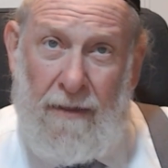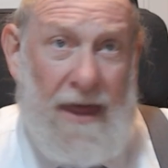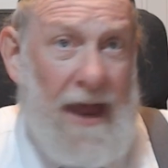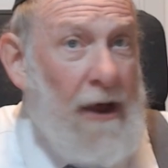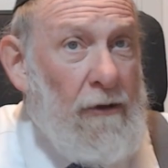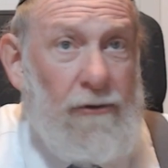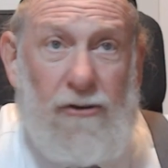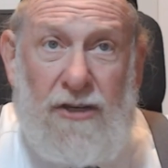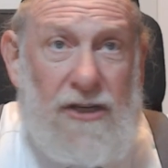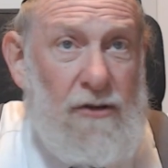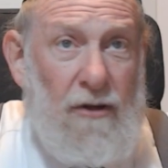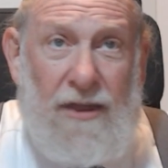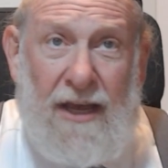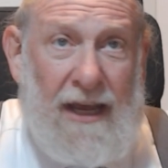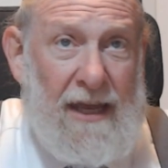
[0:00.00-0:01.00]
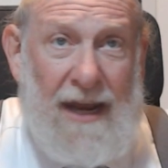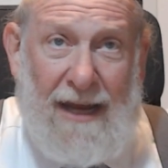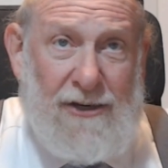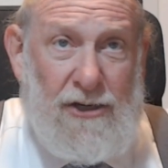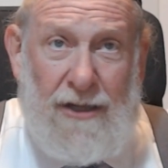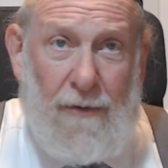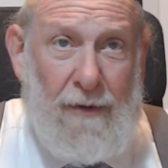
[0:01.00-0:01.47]
They understood the
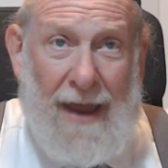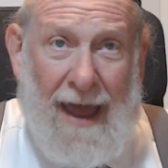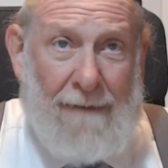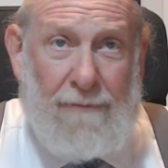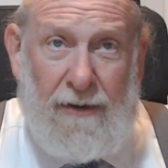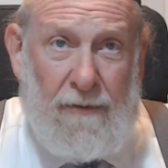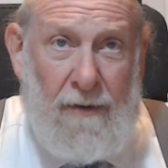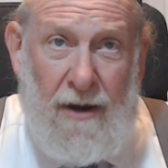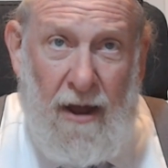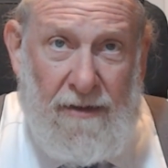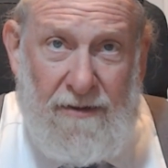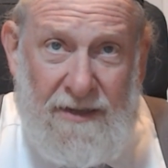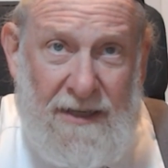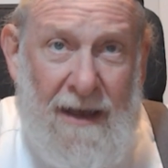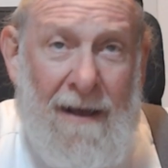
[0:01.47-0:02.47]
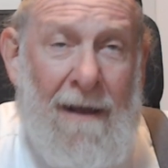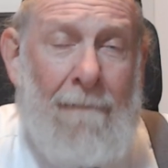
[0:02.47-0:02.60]
connection that we had between others,